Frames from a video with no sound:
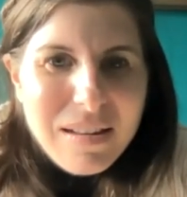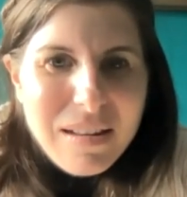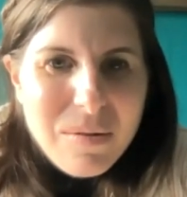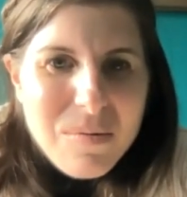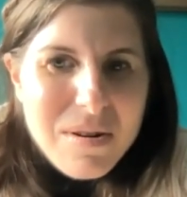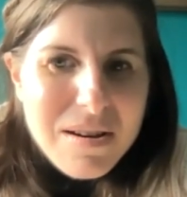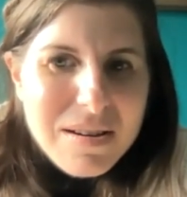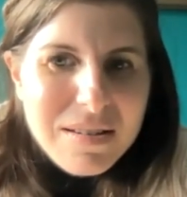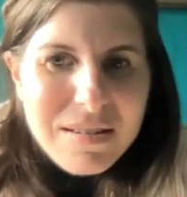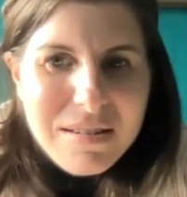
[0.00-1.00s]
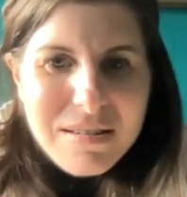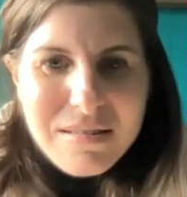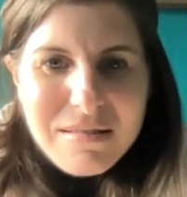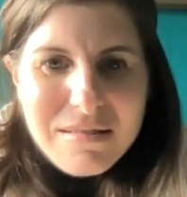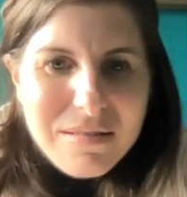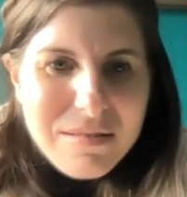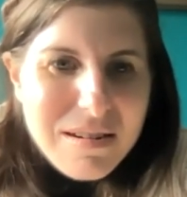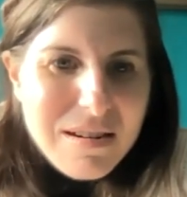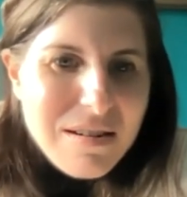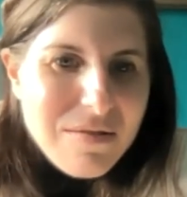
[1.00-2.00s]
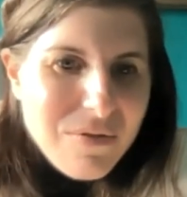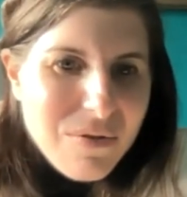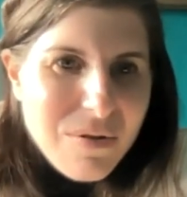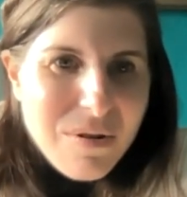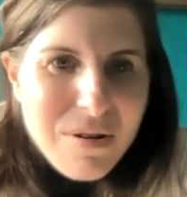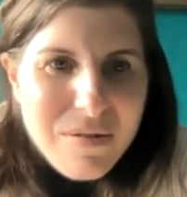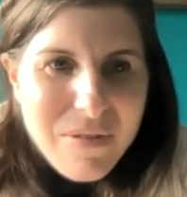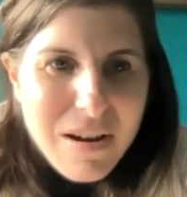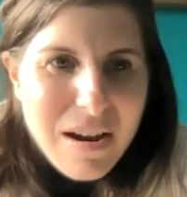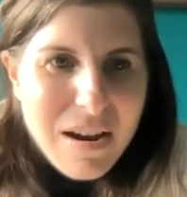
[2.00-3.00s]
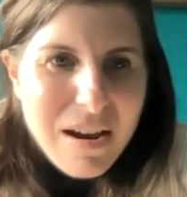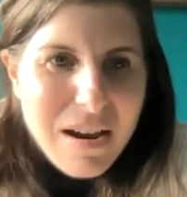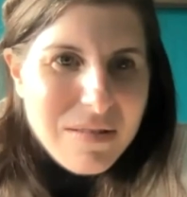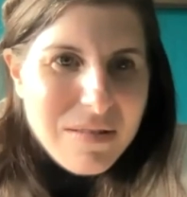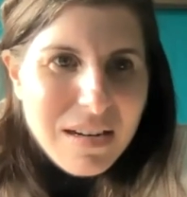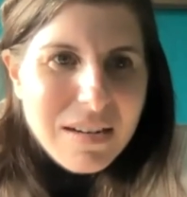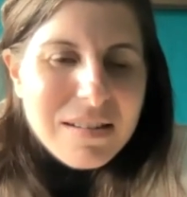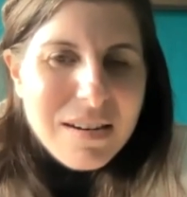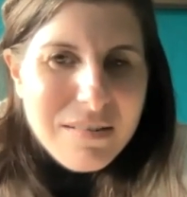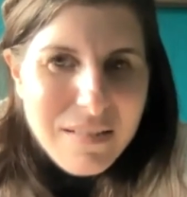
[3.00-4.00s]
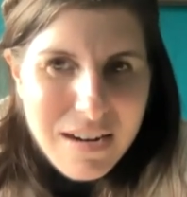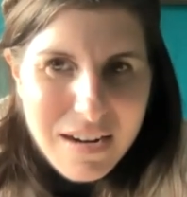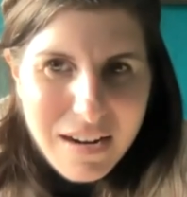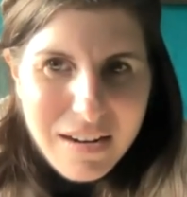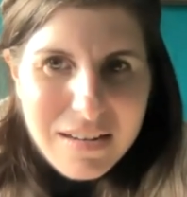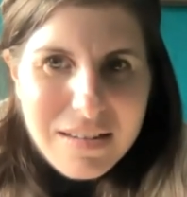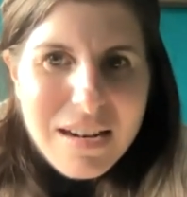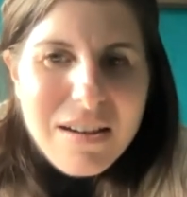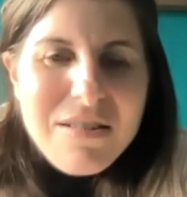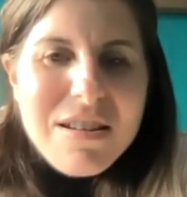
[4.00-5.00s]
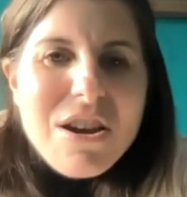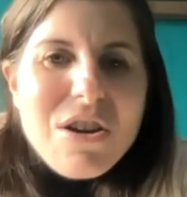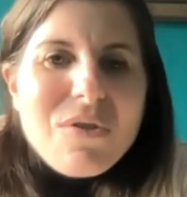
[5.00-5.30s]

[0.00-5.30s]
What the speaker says: Like 1, 2, 3, 4, 5, 6. All right, hands down.